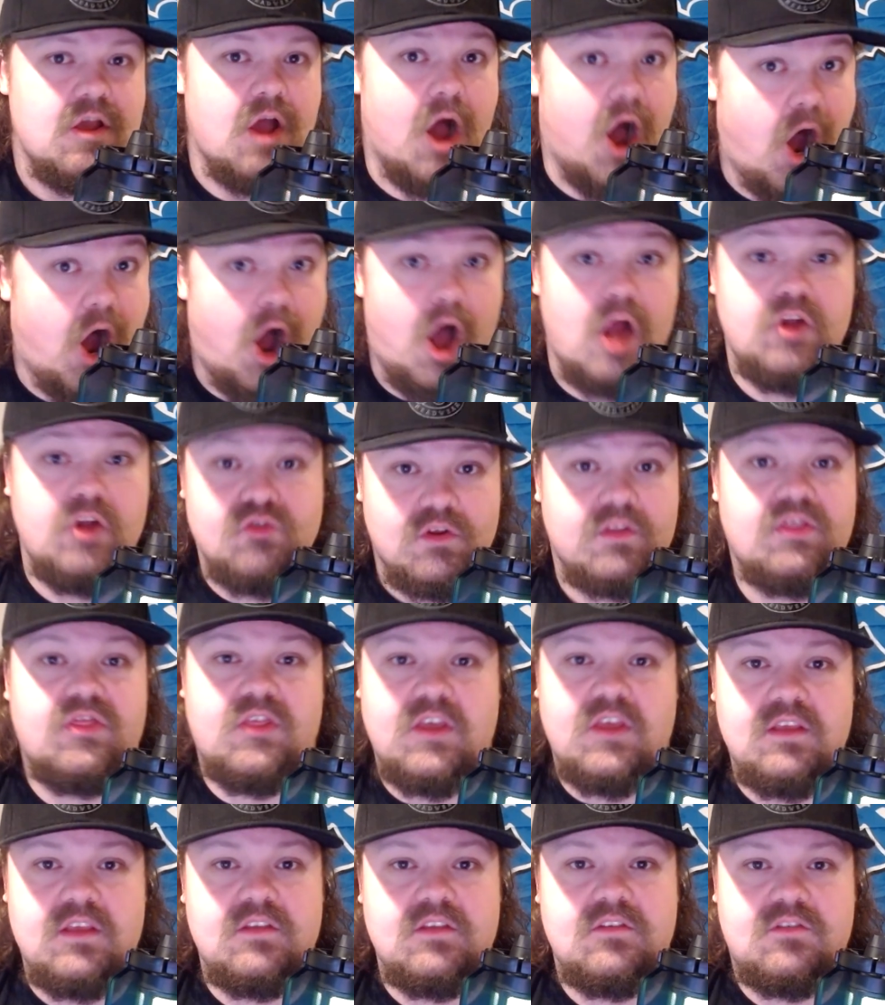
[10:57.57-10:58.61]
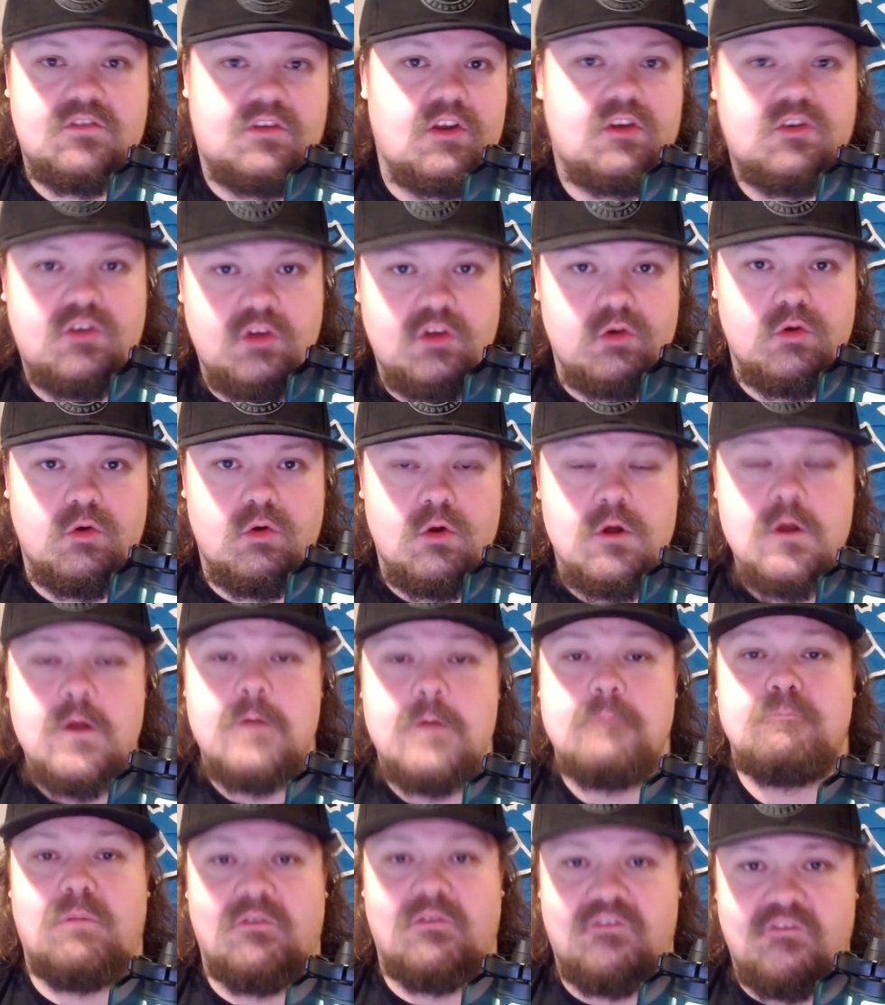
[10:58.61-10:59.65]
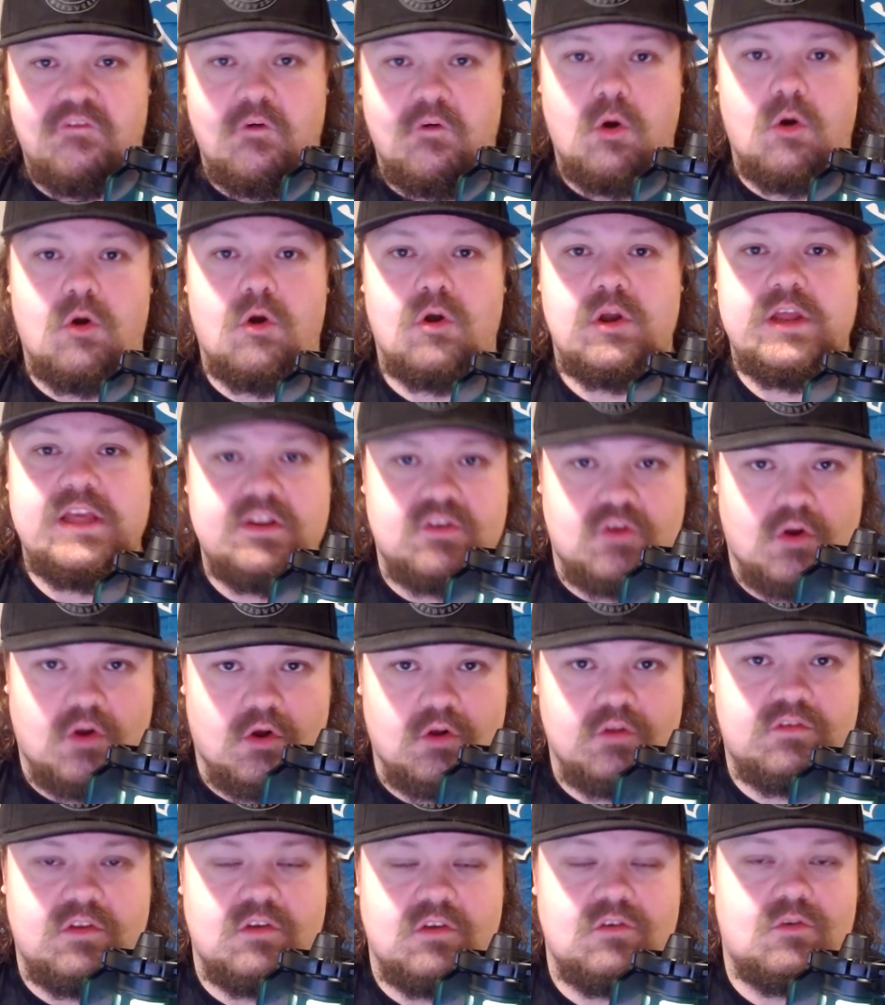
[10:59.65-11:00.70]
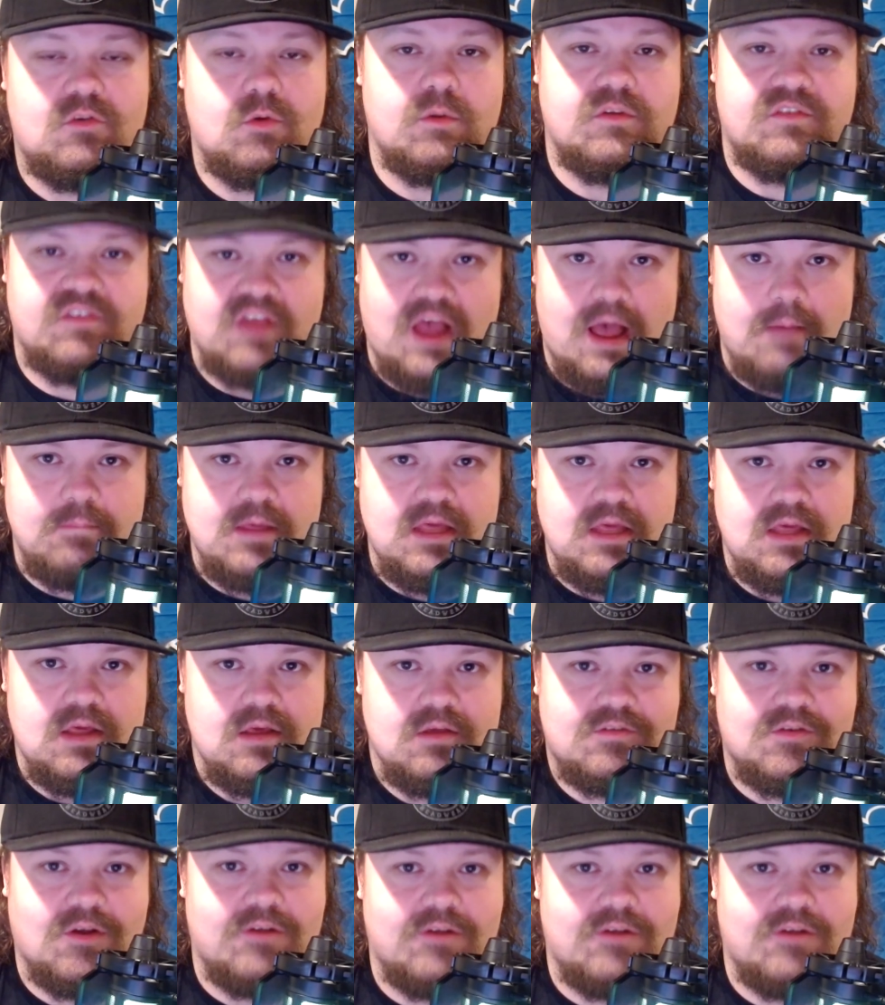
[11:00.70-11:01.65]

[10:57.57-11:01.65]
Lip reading: 100 things to do before he turns into a zombie. So he